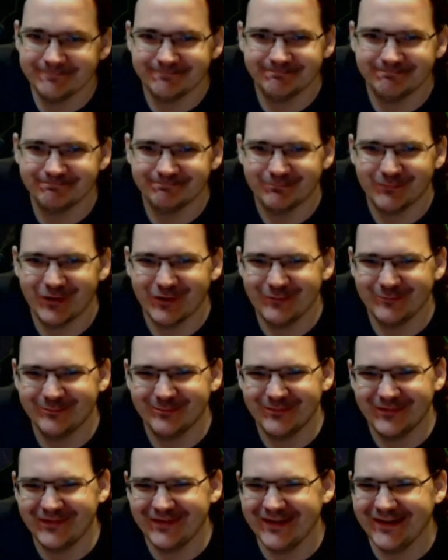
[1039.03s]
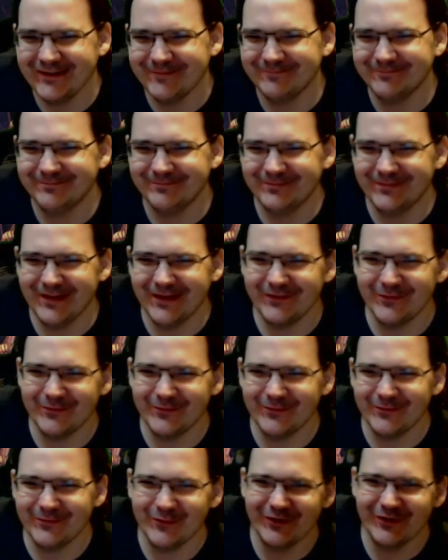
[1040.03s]
so, see ya. Thanks for
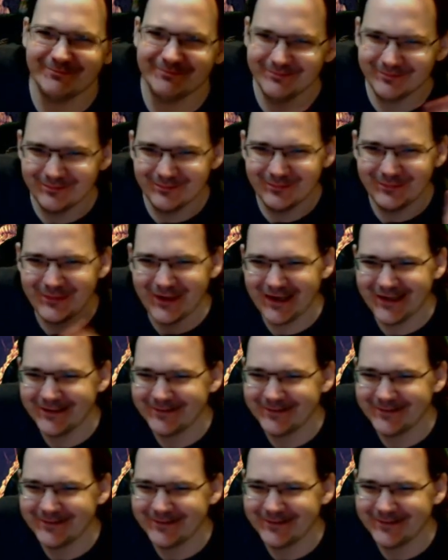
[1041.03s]
joining me. Bye.